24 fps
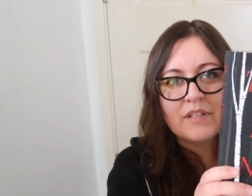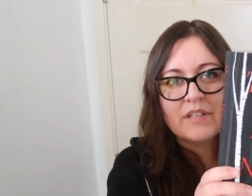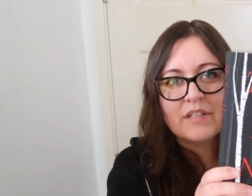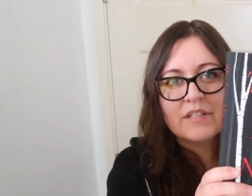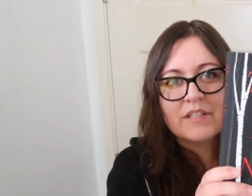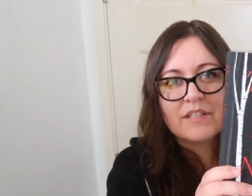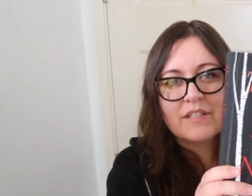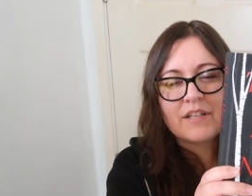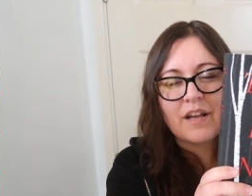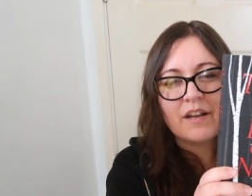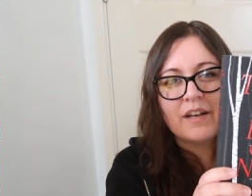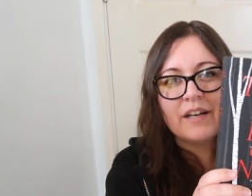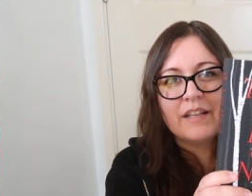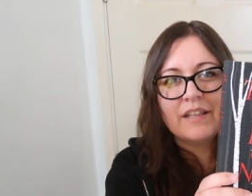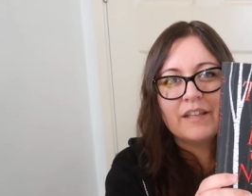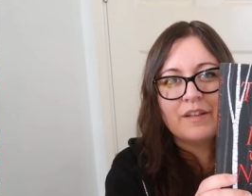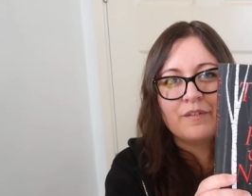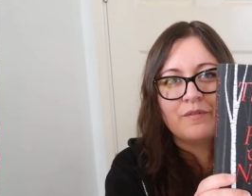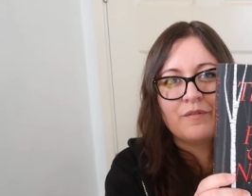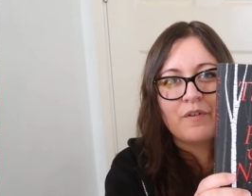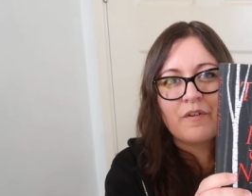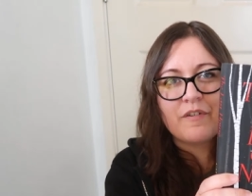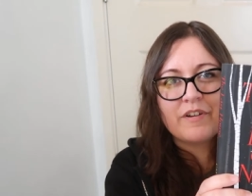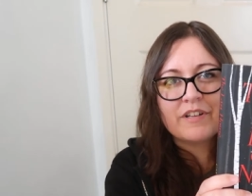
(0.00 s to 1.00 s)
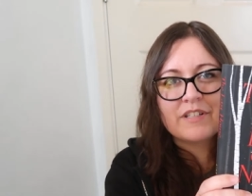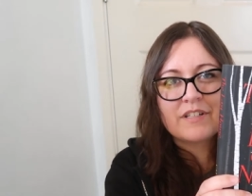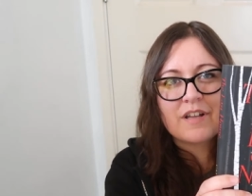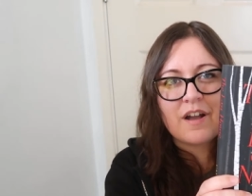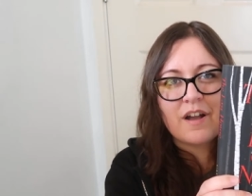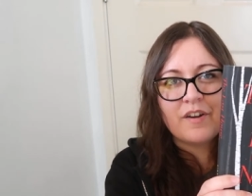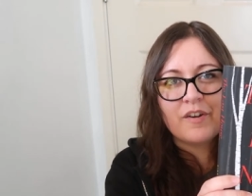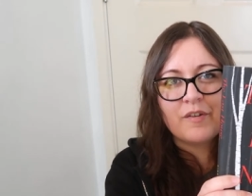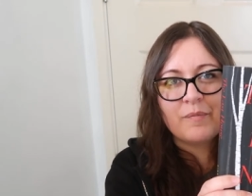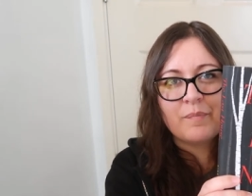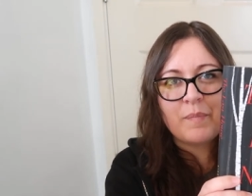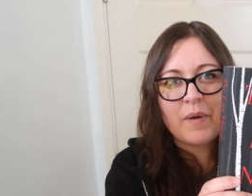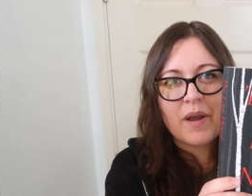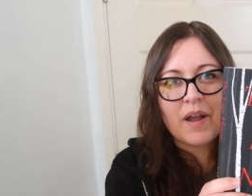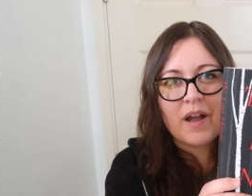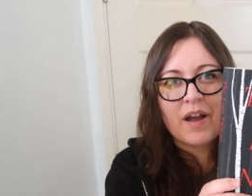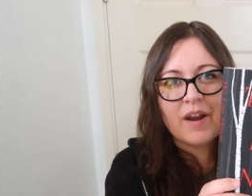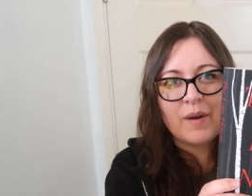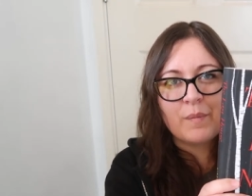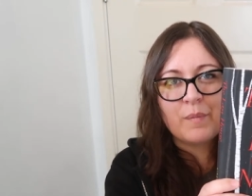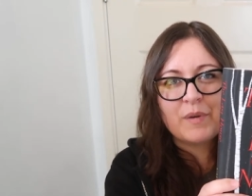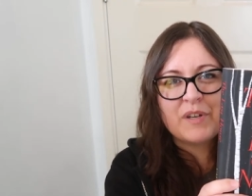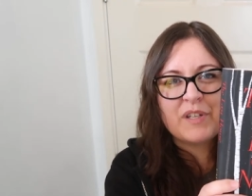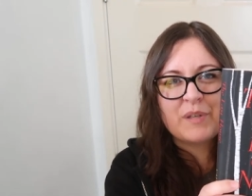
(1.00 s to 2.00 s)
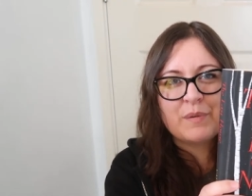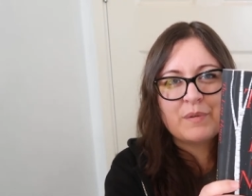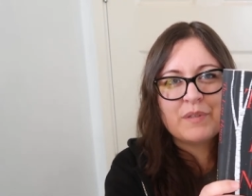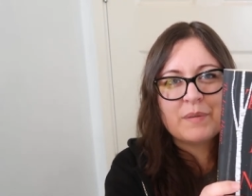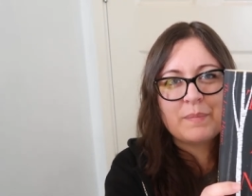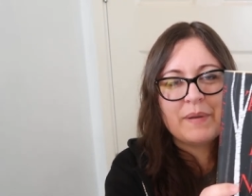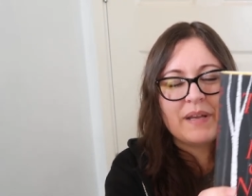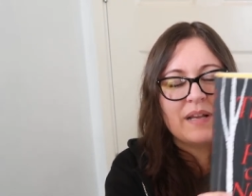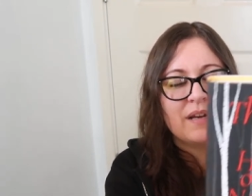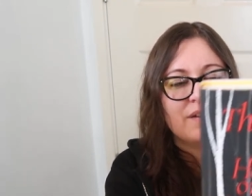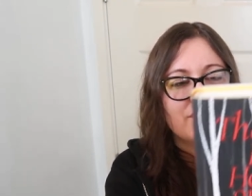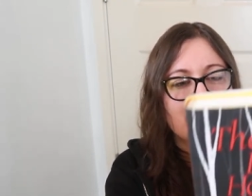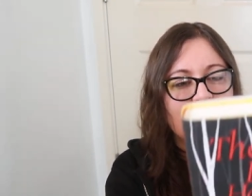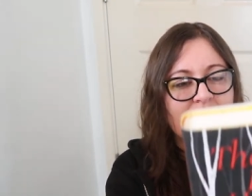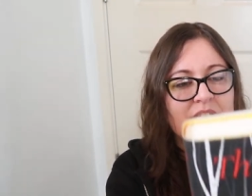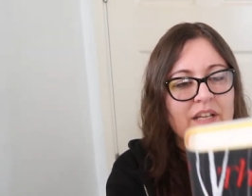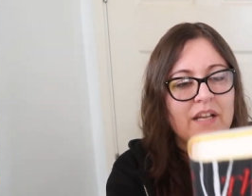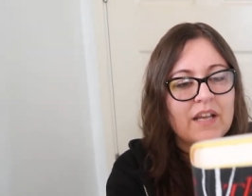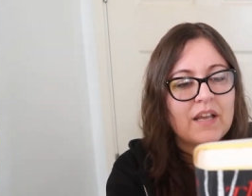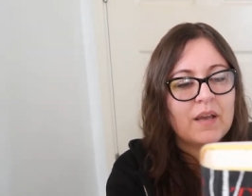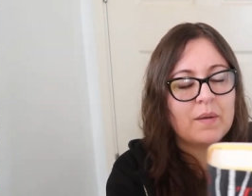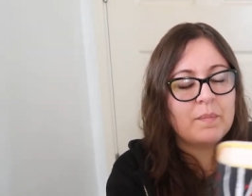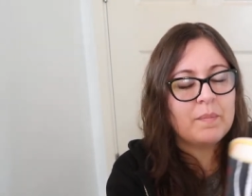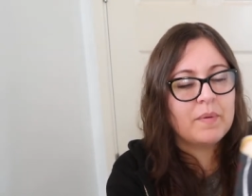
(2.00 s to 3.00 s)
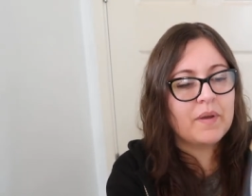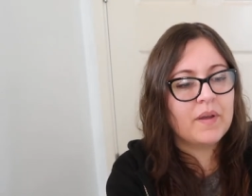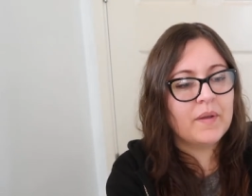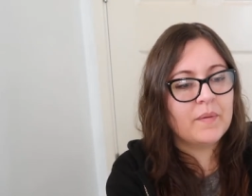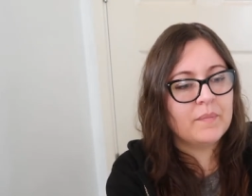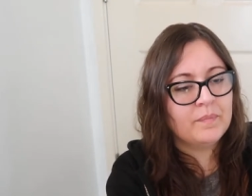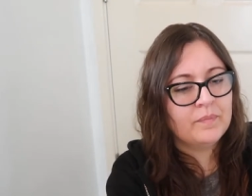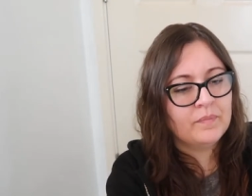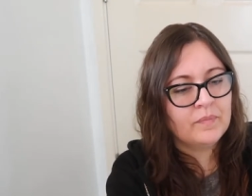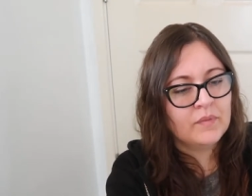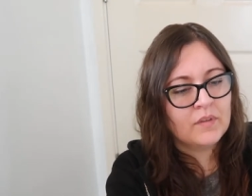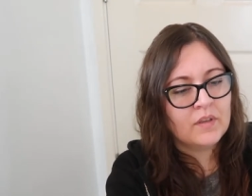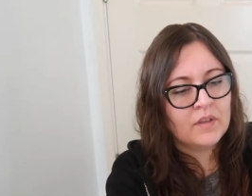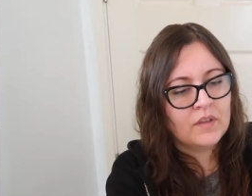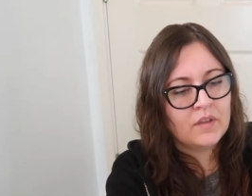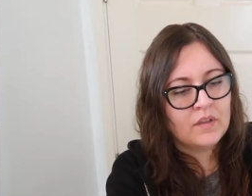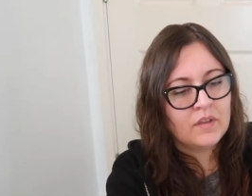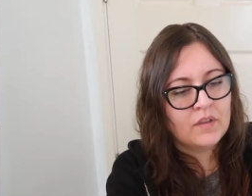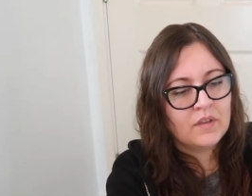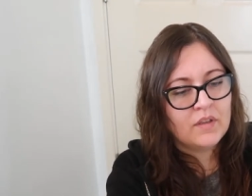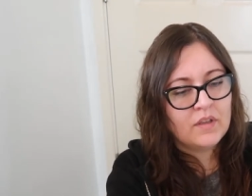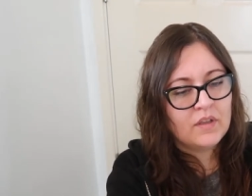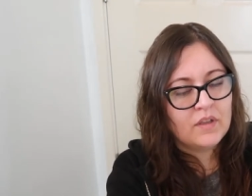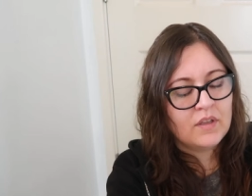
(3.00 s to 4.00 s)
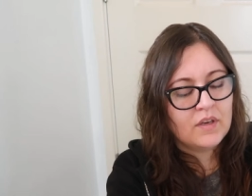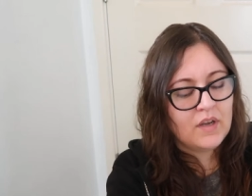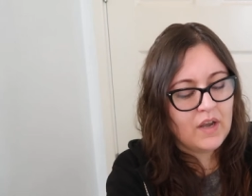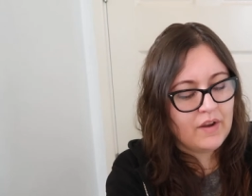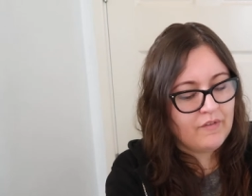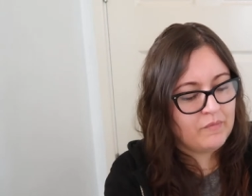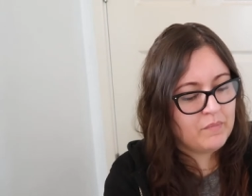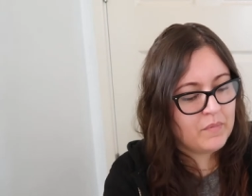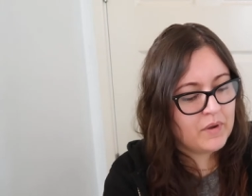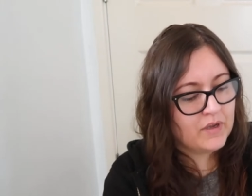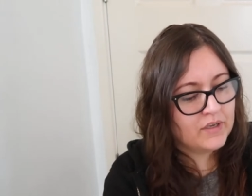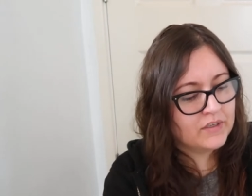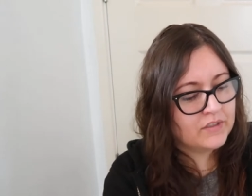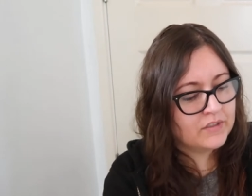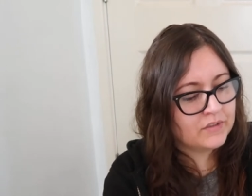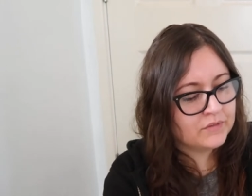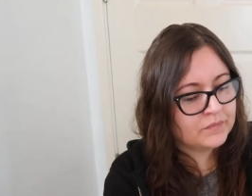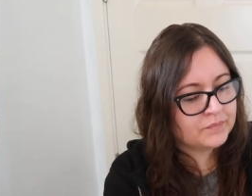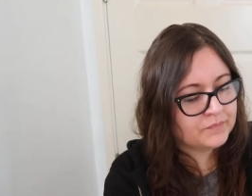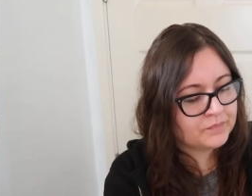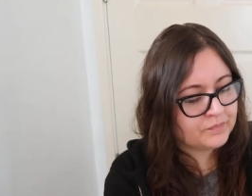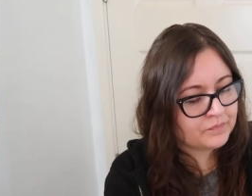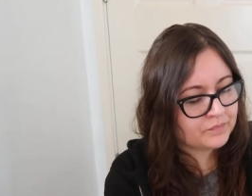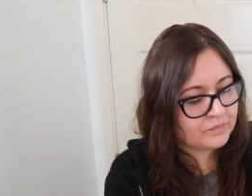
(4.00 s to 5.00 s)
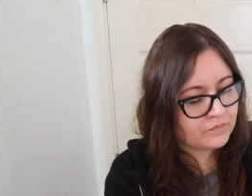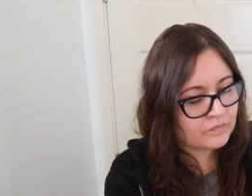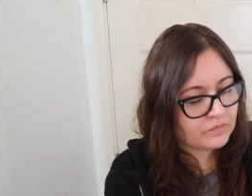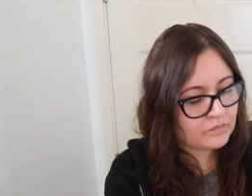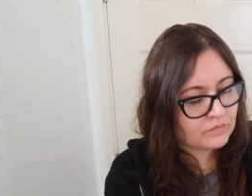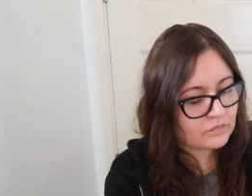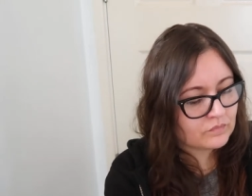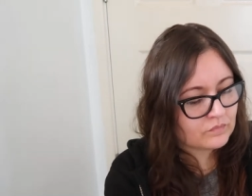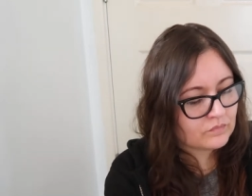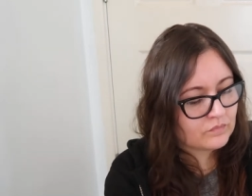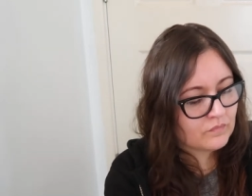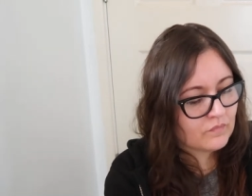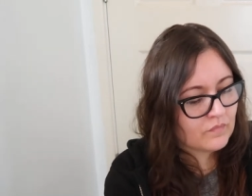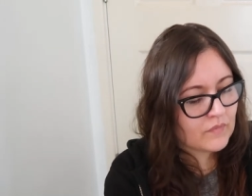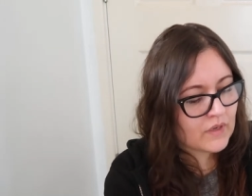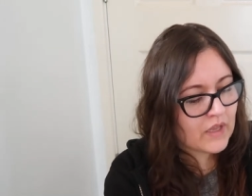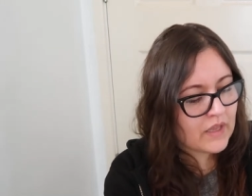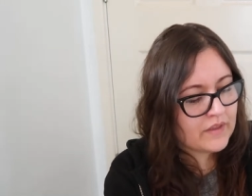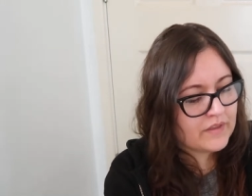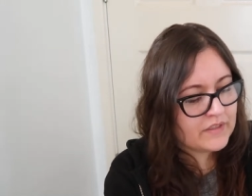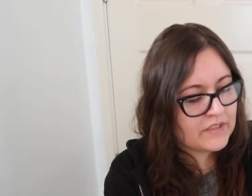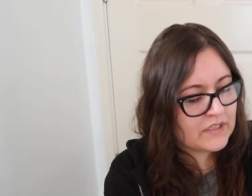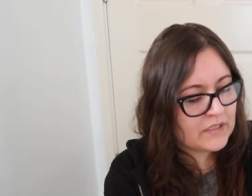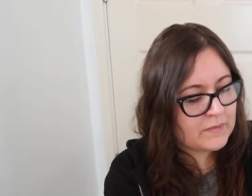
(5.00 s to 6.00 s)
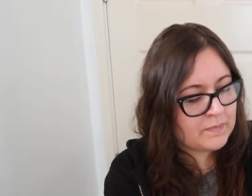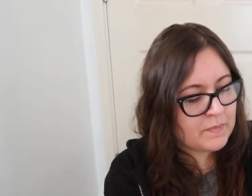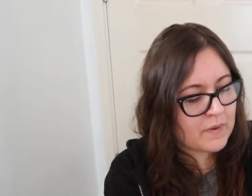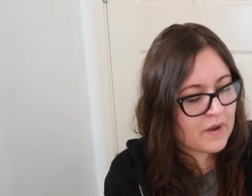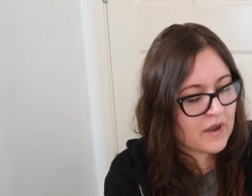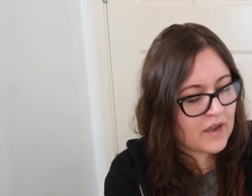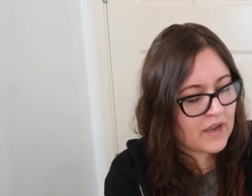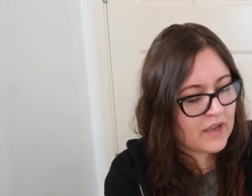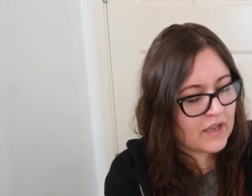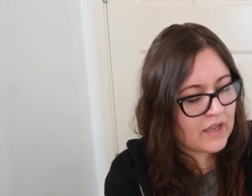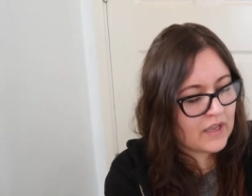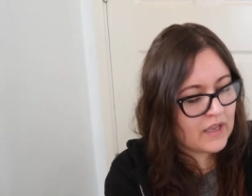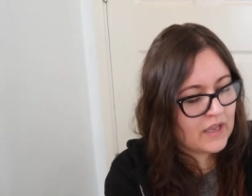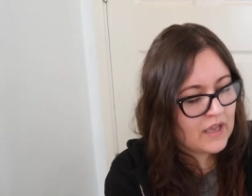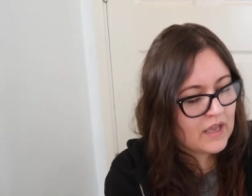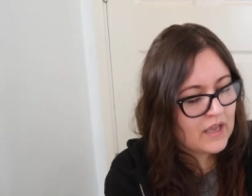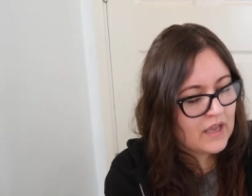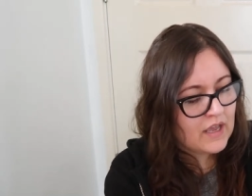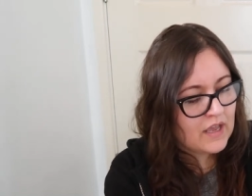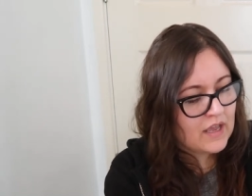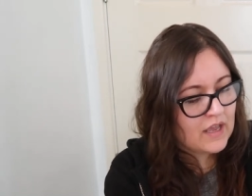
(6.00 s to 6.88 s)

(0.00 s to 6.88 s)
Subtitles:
sun in the forest kind of, but I kind of wish it was a peel off sticker, but never mind. And this is by